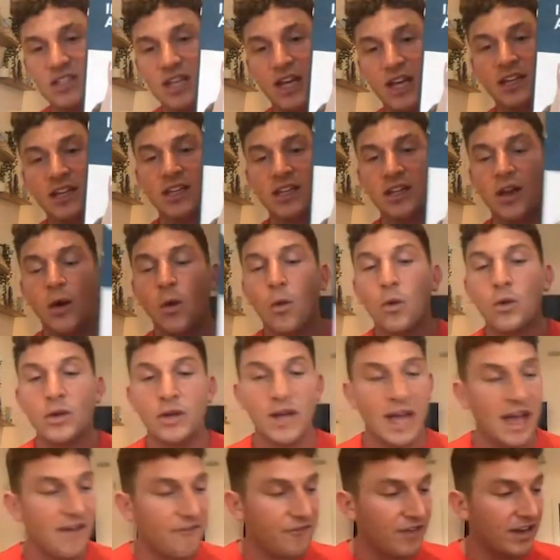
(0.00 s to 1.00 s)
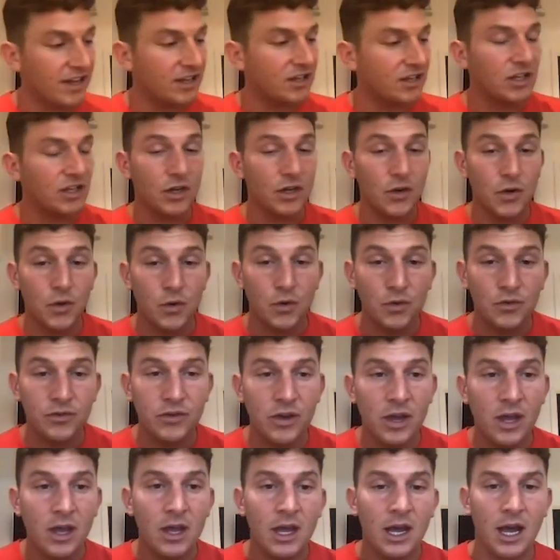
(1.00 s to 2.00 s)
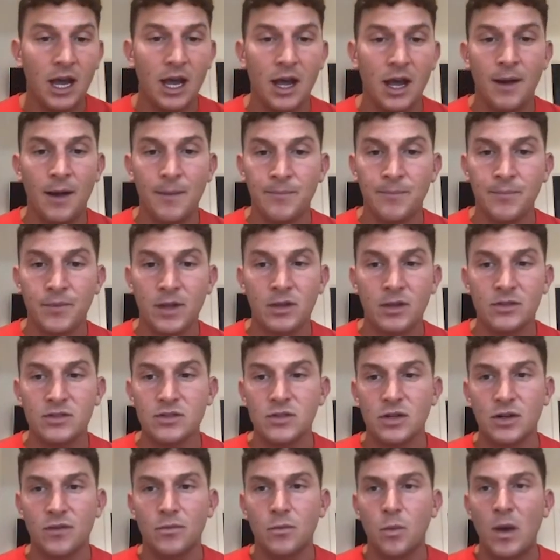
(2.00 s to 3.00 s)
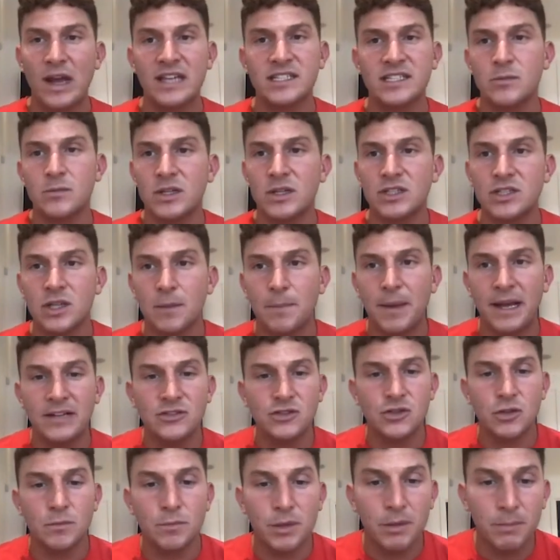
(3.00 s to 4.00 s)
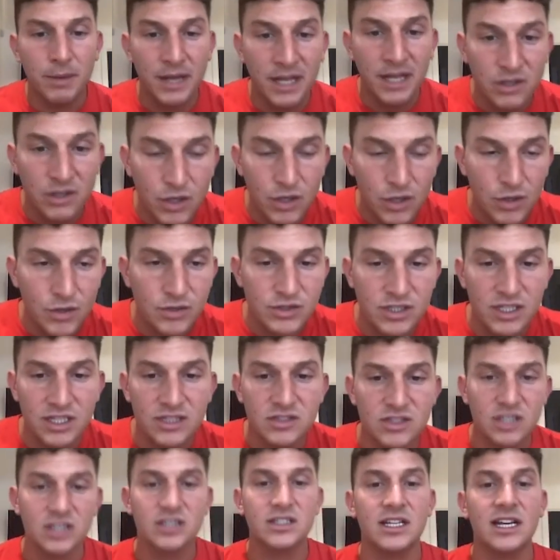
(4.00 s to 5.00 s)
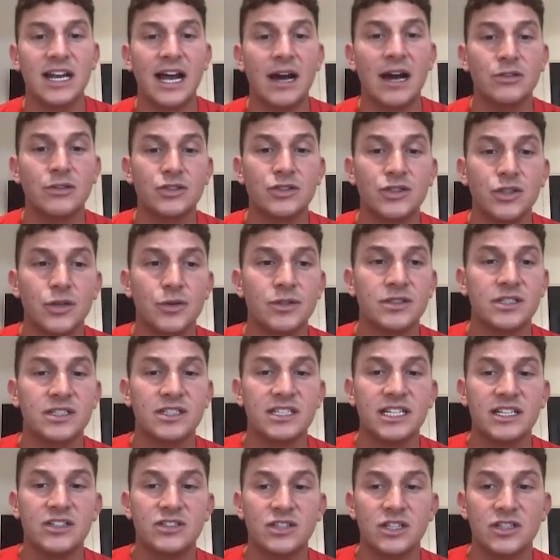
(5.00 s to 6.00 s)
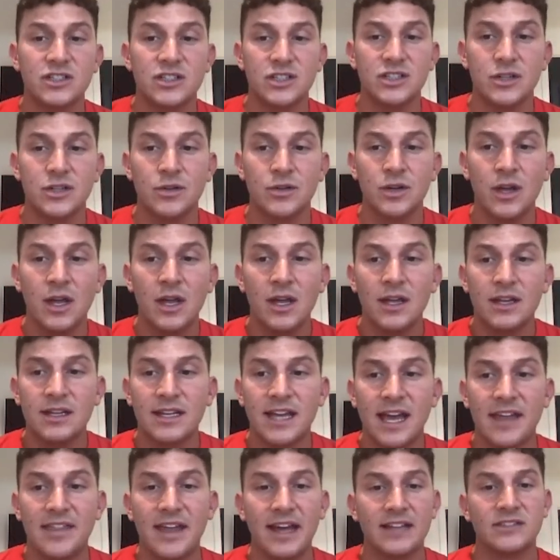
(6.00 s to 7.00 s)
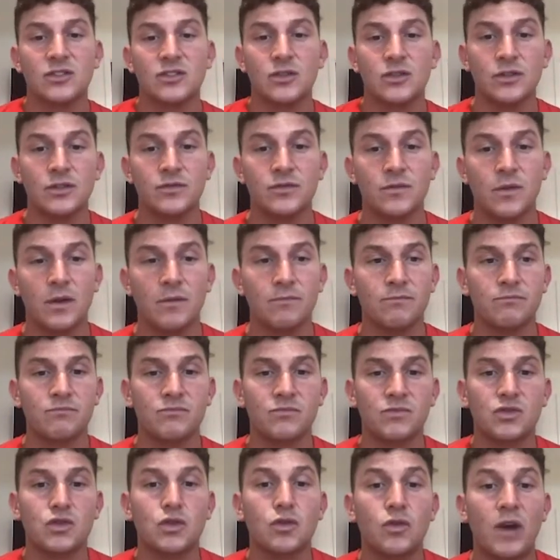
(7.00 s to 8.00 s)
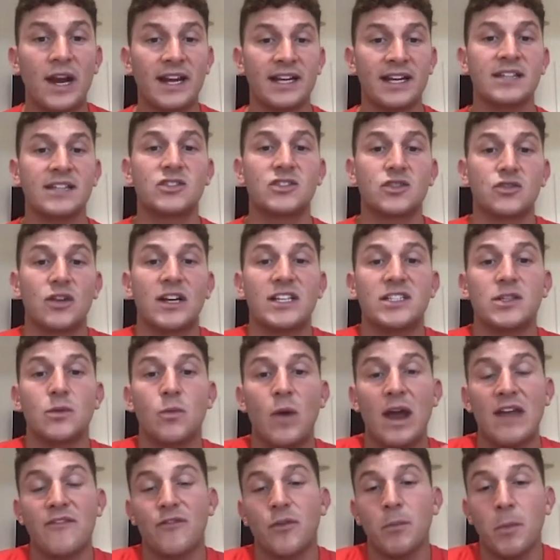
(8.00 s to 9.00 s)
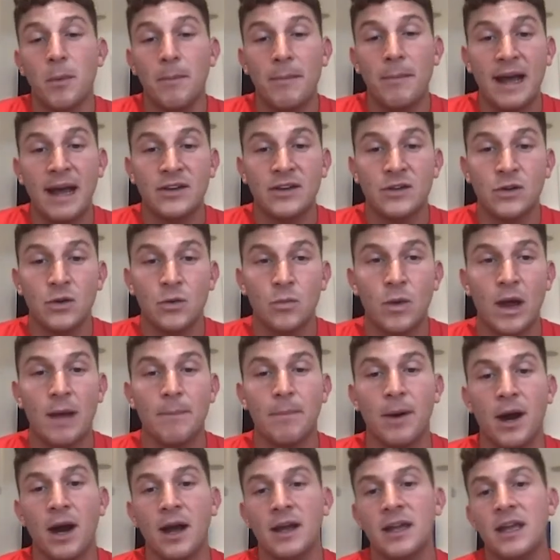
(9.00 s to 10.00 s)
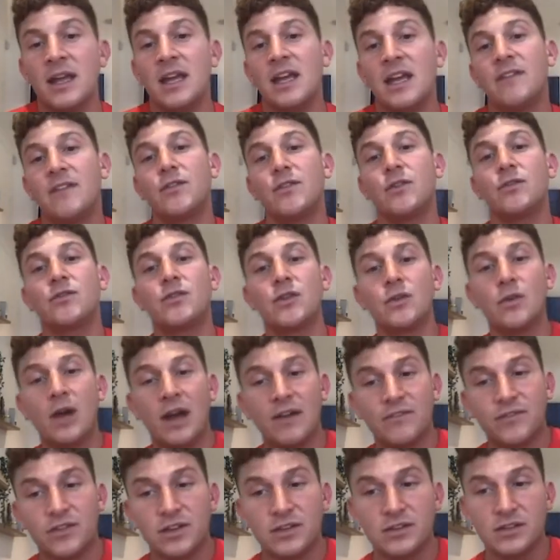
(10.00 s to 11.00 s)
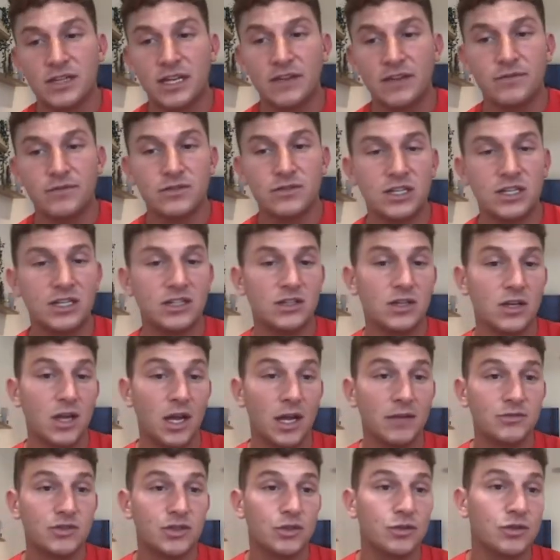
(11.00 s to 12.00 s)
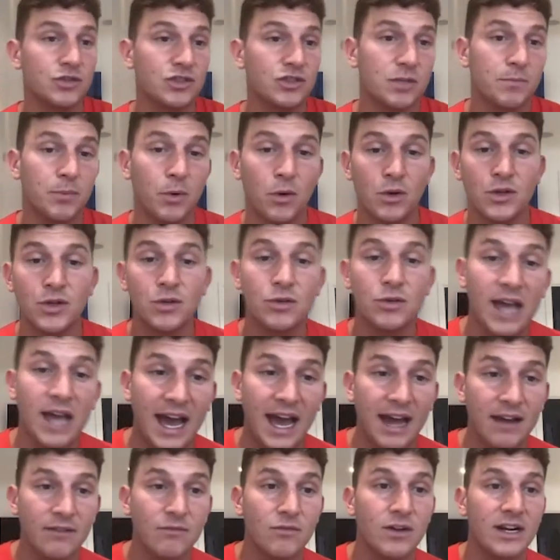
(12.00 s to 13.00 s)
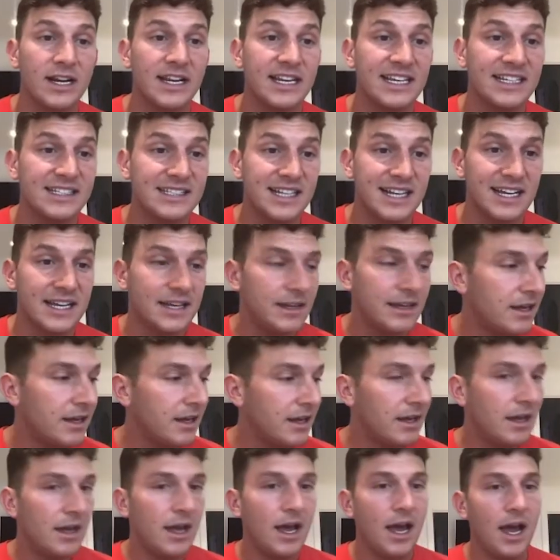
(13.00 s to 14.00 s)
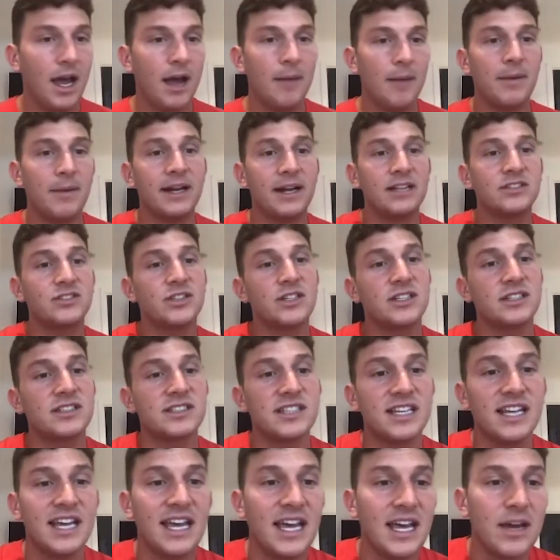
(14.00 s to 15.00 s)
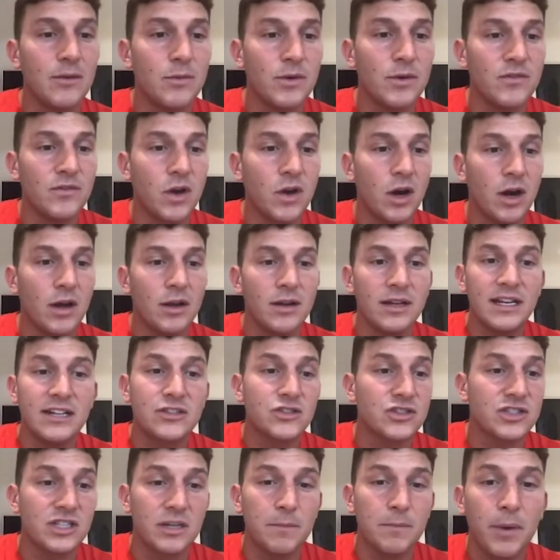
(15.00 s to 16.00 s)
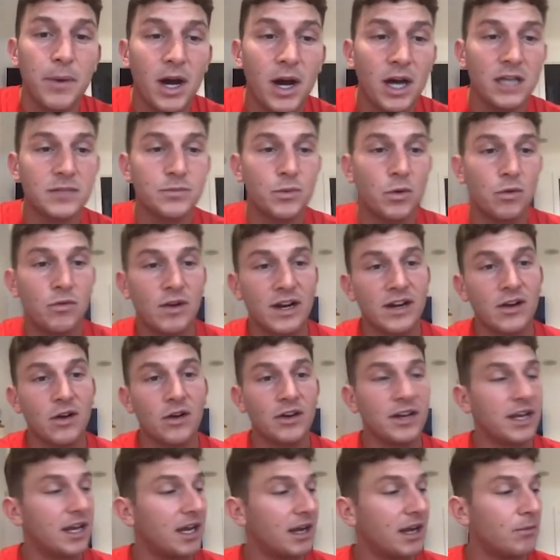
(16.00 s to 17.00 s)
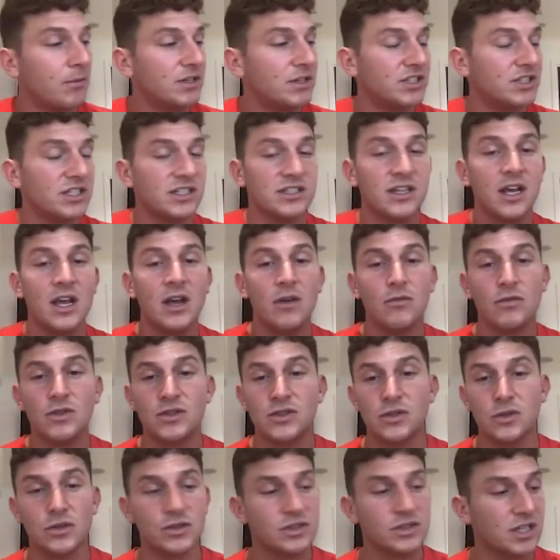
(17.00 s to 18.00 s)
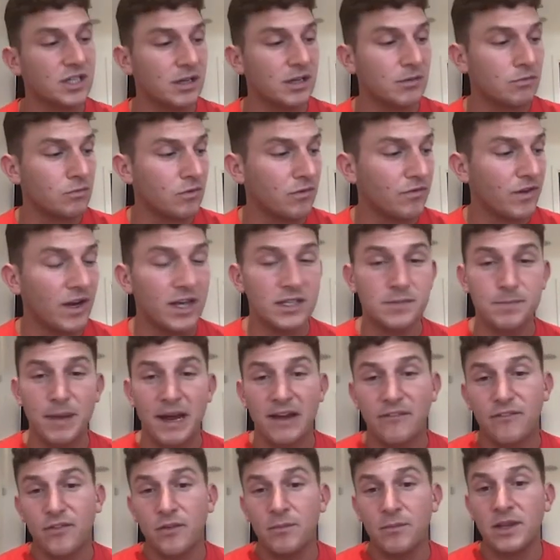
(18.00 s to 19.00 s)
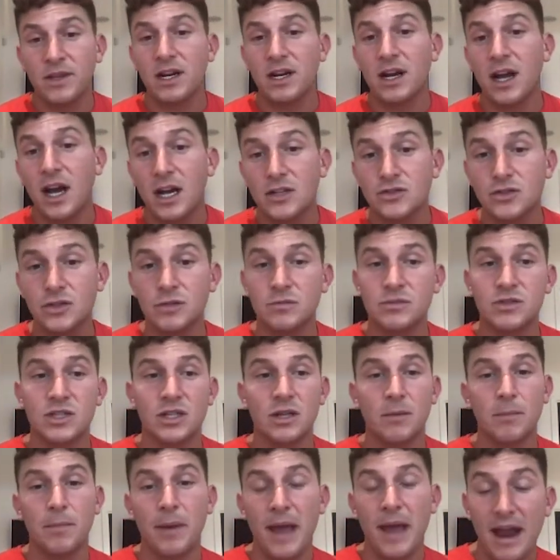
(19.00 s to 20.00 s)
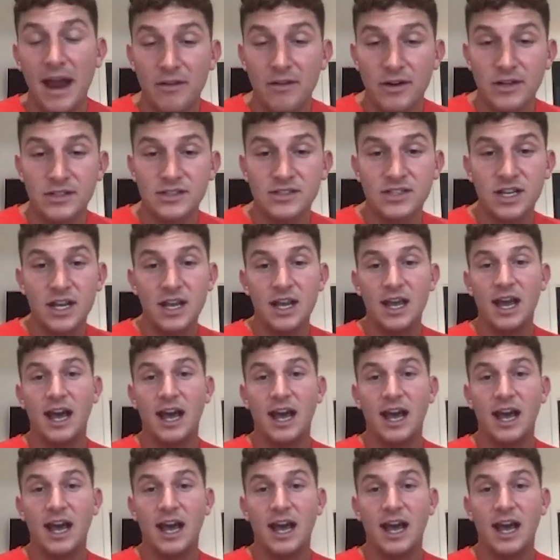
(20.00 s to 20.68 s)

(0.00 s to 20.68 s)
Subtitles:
you know, all your FAQs, sort of ways in which the pen should be being used. And it just allows you as a teacher to get that sort of training straight away from a manual, whereby if you do have to give student support, you can really easily. And as you can see here, we've got Literacy Passport written on here, which is a resource that reverts back from the classroom to the parents. And